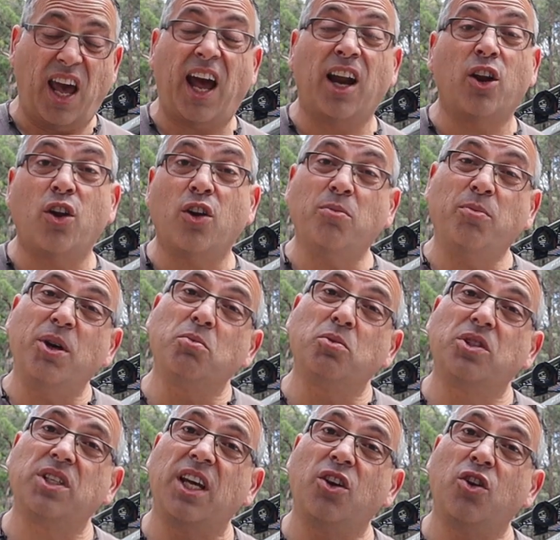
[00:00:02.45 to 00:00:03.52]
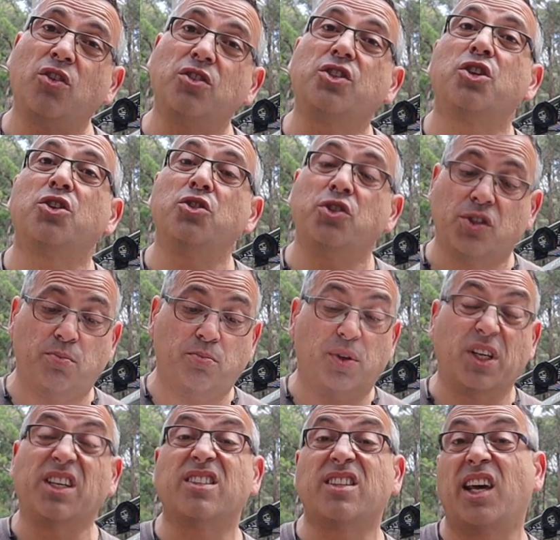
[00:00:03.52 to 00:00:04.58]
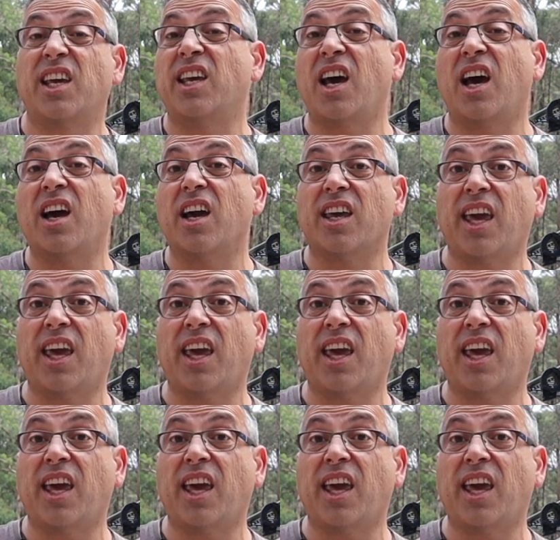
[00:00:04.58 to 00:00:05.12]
and a lot of people tend not to use them because they